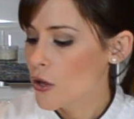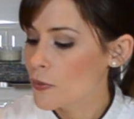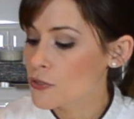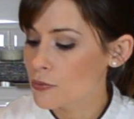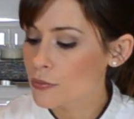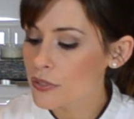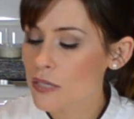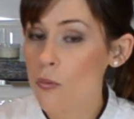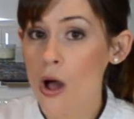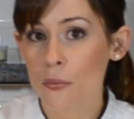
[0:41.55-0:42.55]
which we
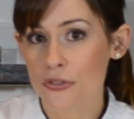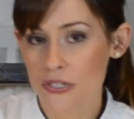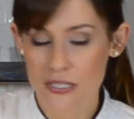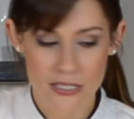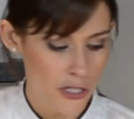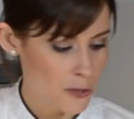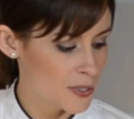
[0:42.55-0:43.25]
really want with this dish